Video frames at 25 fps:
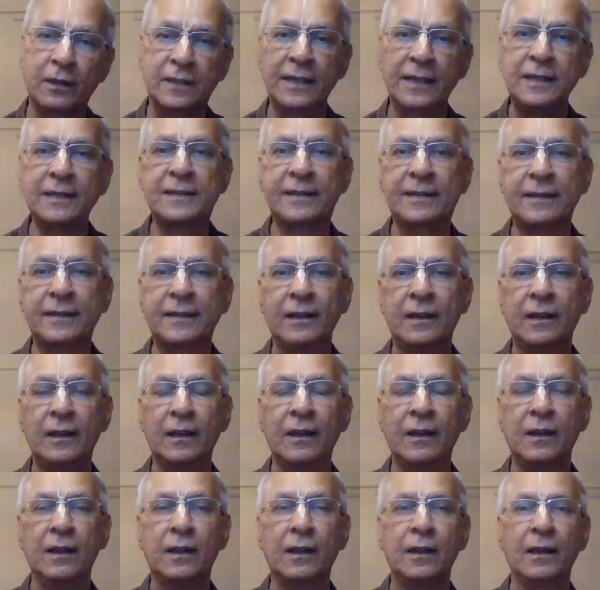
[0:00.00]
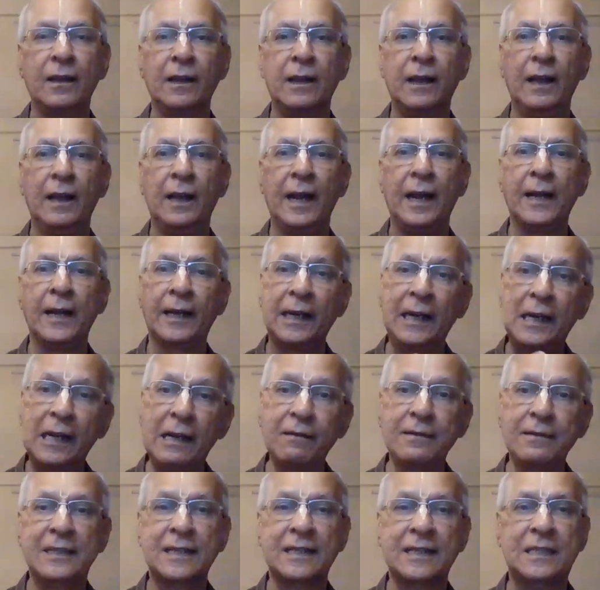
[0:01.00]
of our sins and
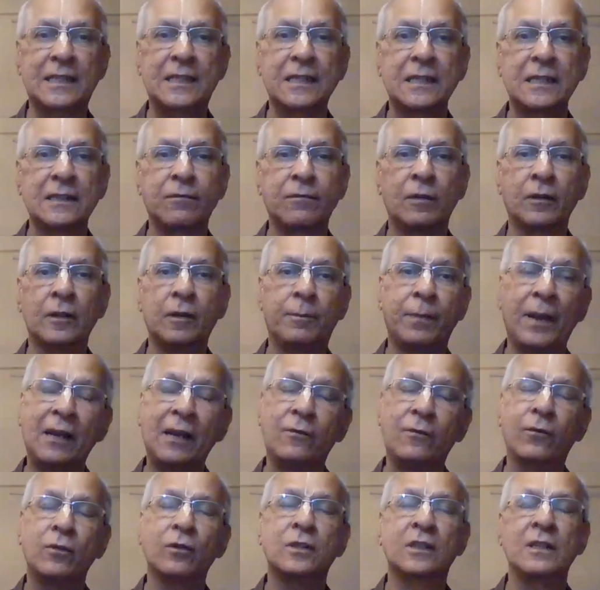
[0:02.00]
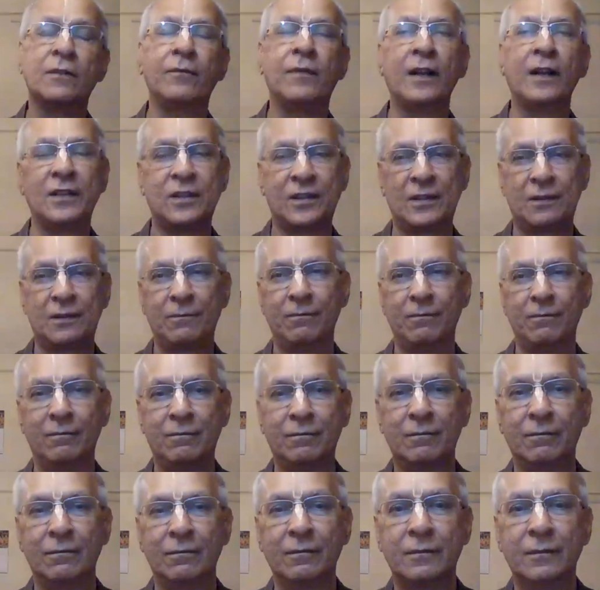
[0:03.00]
relieves us from the painful sufferings.
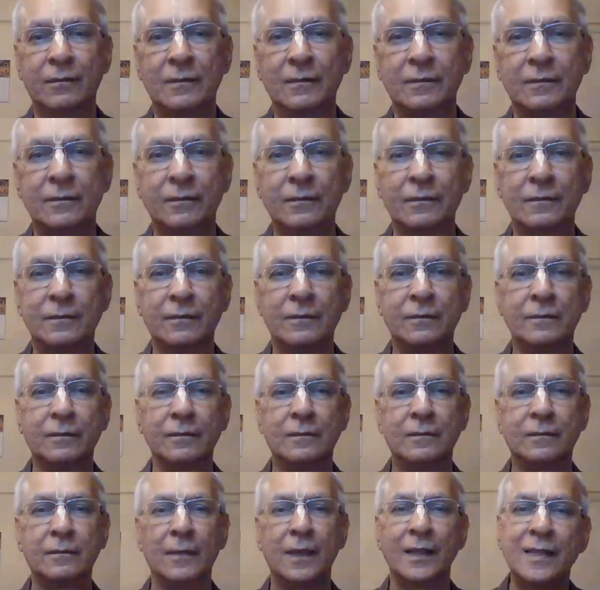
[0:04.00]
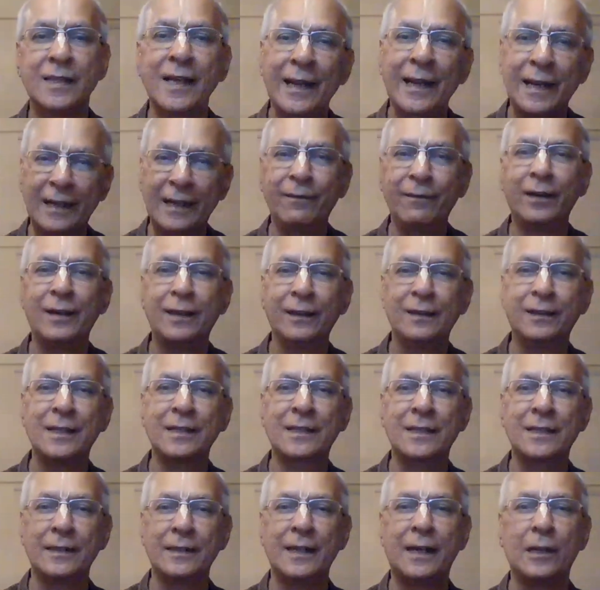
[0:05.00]
Is there anyone
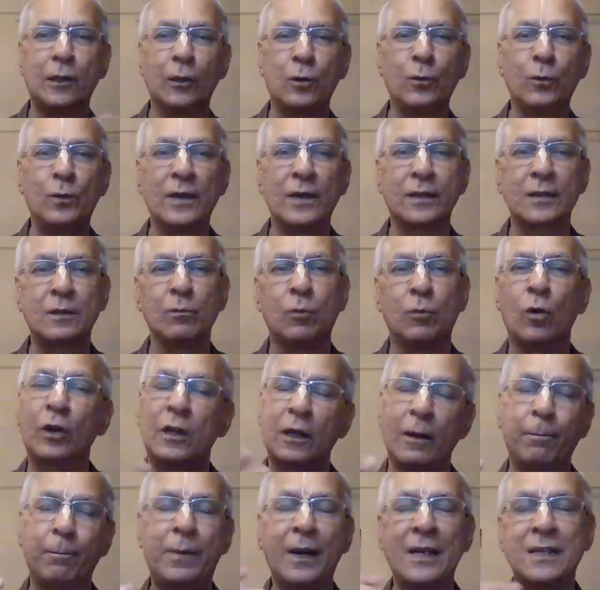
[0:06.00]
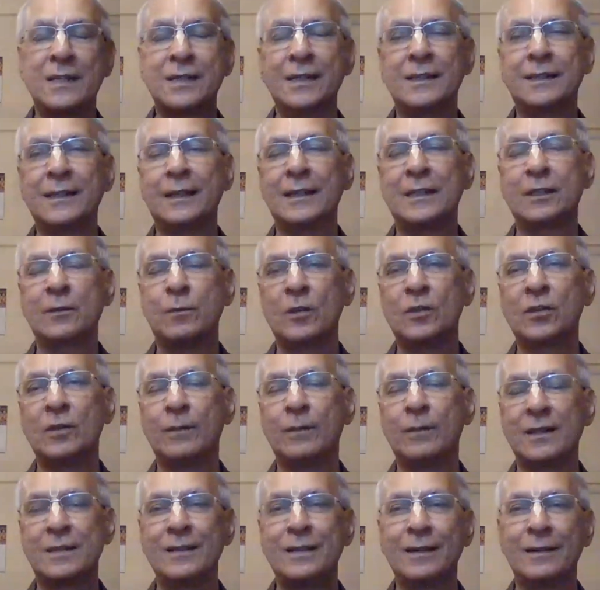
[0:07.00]
in this entire universe more compassionate than the
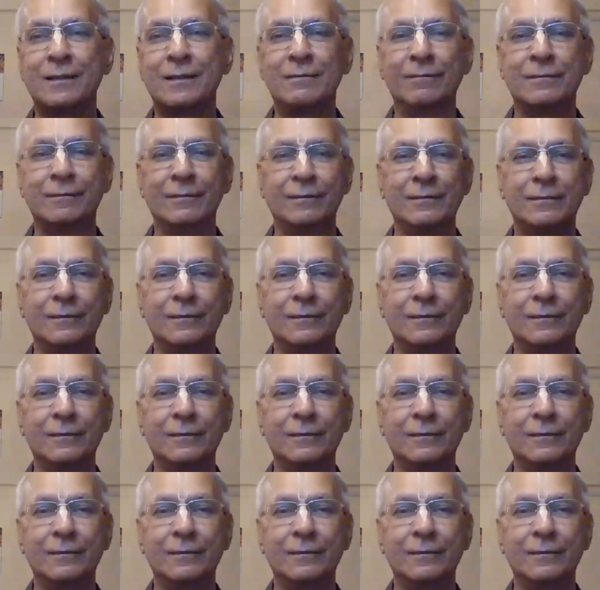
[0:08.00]
spiritual master?